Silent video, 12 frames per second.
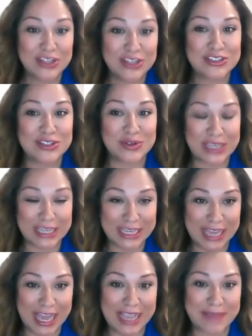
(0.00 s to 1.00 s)
So he
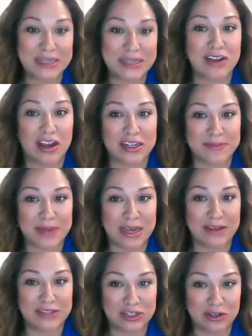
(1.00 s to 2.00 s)
came and talked
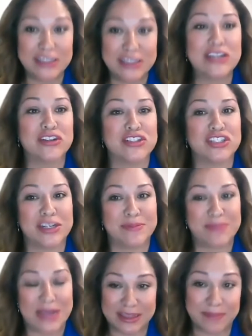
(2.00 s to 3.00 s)
about, you know, leadership
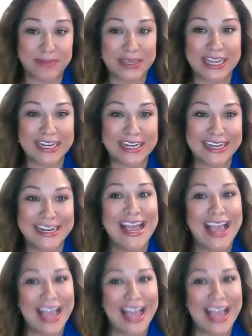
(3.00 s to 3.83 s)
at the beginning.